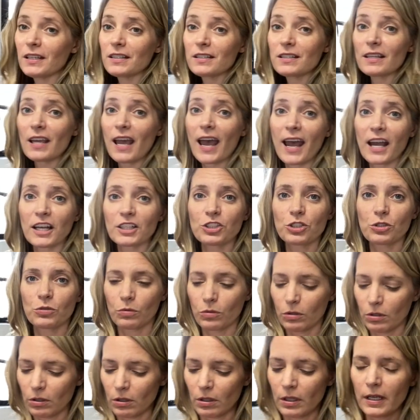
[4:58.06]
is
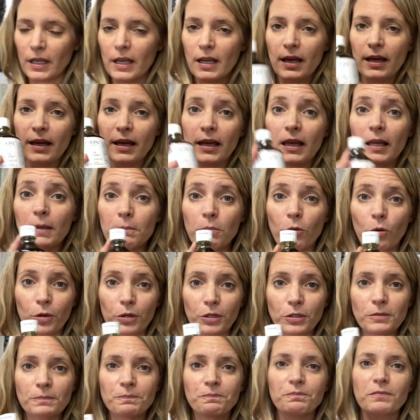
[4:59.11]
actual hemp
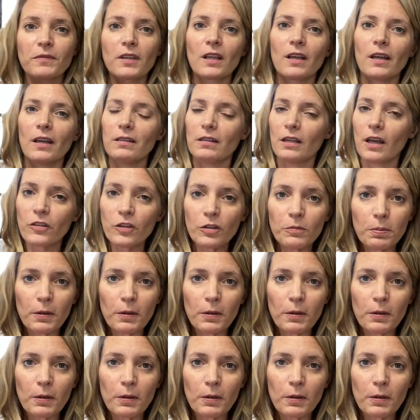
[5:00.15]
oil. Another